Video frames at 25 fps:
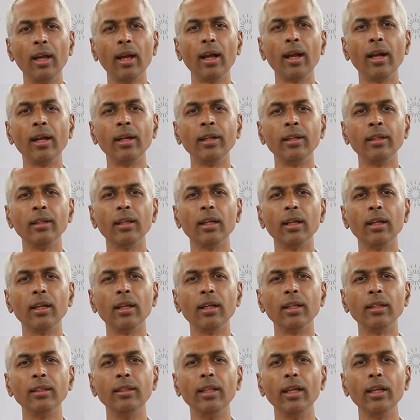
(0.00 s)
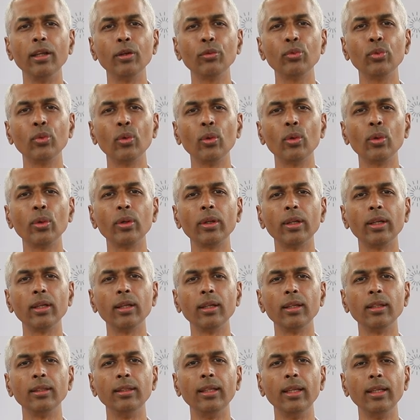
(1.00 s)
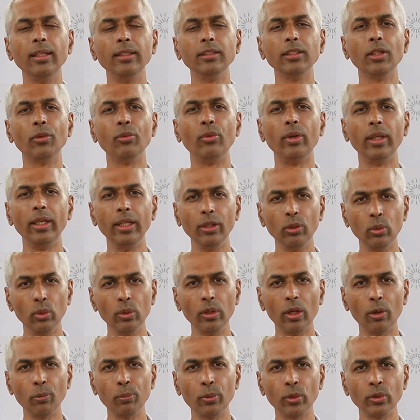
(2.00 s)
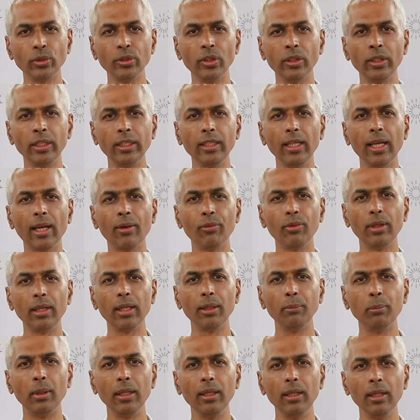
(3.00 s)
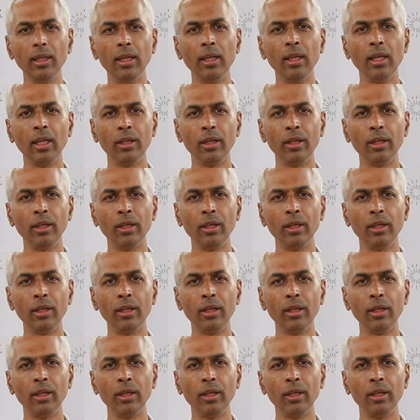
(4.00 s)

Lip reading: And therefore, there is a very good opportunity available.